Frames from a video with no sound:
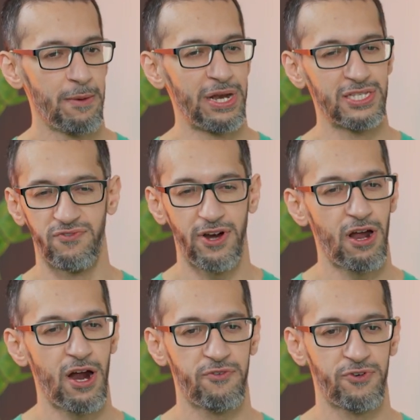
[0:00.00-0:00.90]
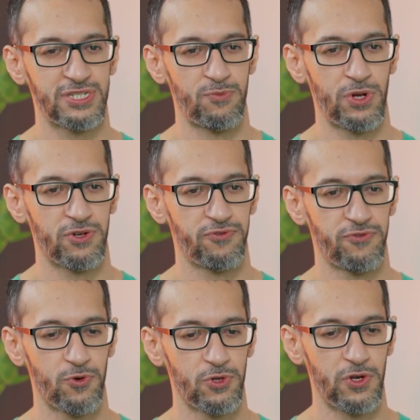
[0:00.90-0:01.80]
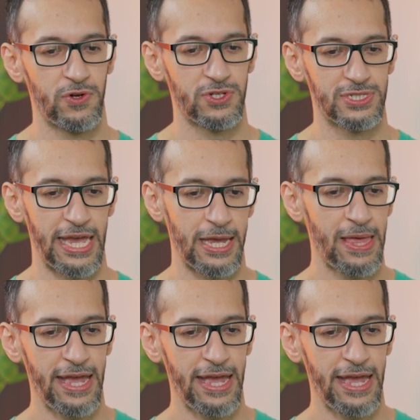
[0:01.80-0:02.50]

But it's very hard for someone to fool you into saying,